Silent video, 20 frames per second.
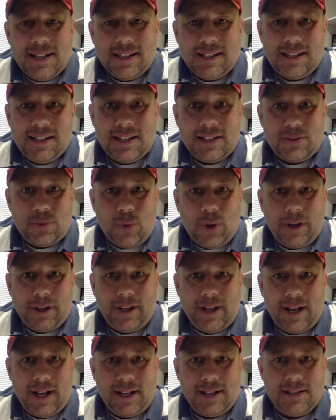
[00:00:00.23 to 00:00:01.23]
Guess what,
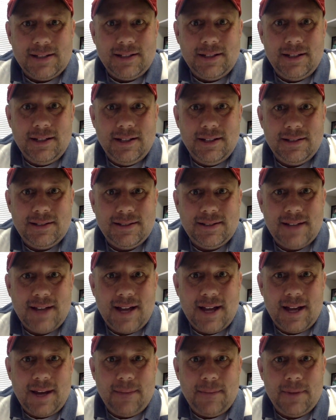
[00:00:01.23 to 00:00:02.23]
guys? It's
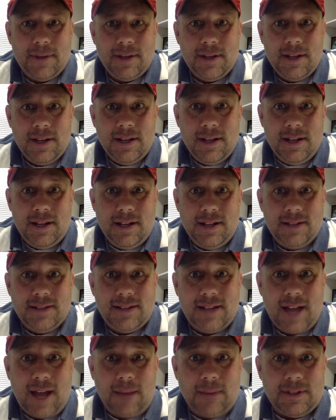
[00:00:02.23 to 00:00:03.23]
time. It's
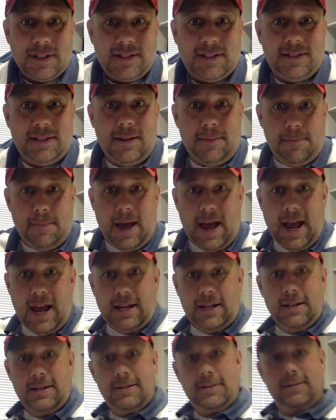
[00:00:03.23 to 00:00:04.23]
time to sit
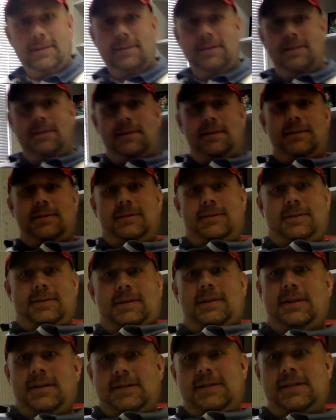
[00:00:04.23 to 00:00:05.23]
back,
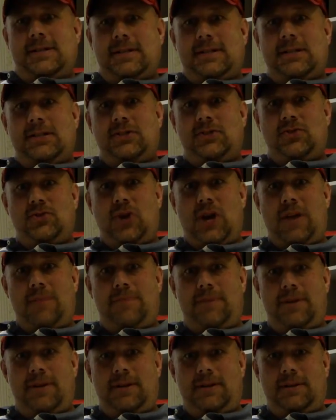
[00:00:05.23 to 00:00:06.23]
strap
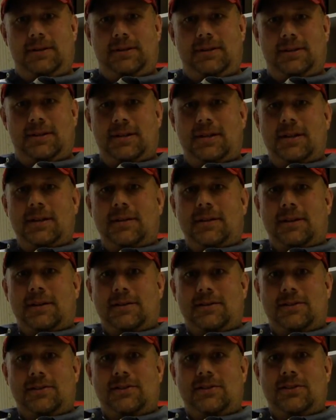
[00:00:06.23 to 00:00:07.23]
in,
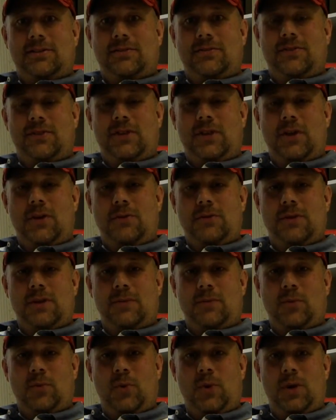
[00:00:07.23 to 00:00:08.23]
because this is video
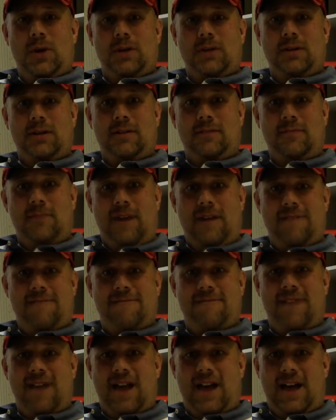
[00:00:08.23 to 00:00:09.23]
number 1 of my
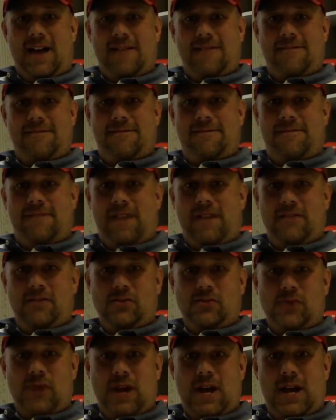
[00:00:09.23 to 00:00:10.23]
5
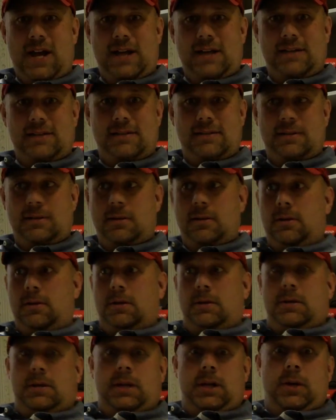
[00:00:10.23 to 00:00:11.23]
favorite rides.
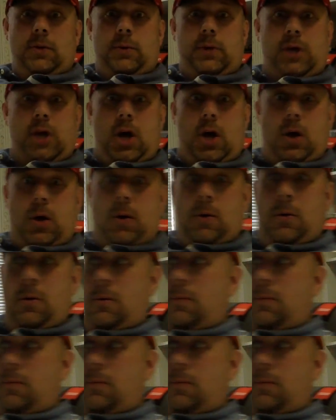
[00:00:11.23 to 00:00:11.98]
Here we go.